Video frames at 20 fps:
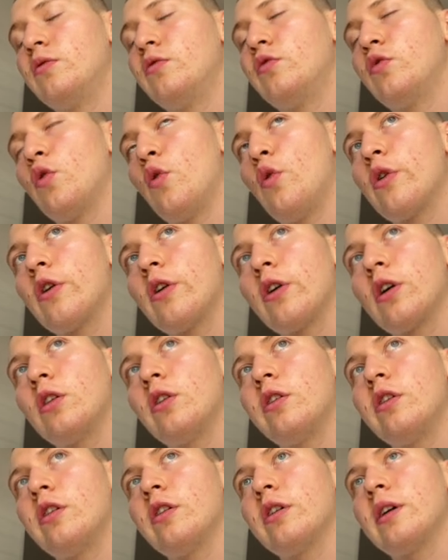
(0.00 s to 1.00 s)
4
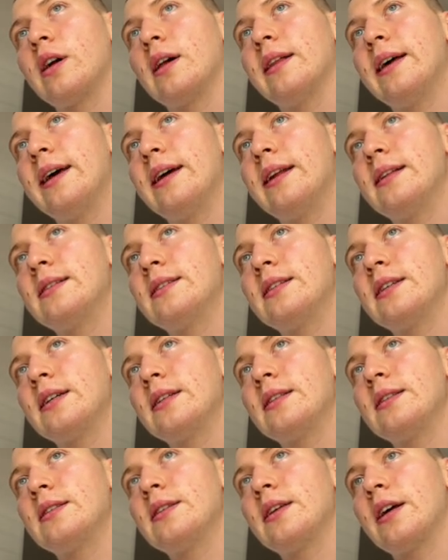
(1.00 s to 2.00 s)
o'clock. I'll edit
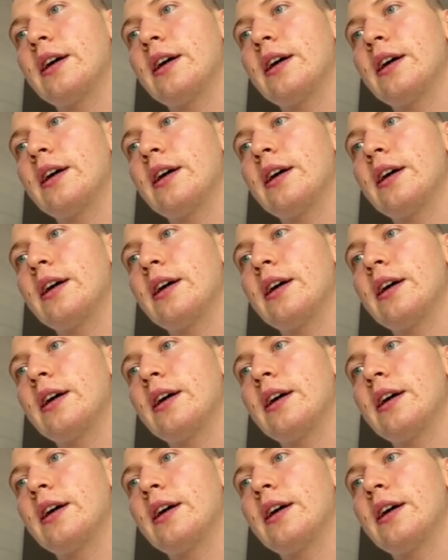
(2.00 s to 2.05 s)
it.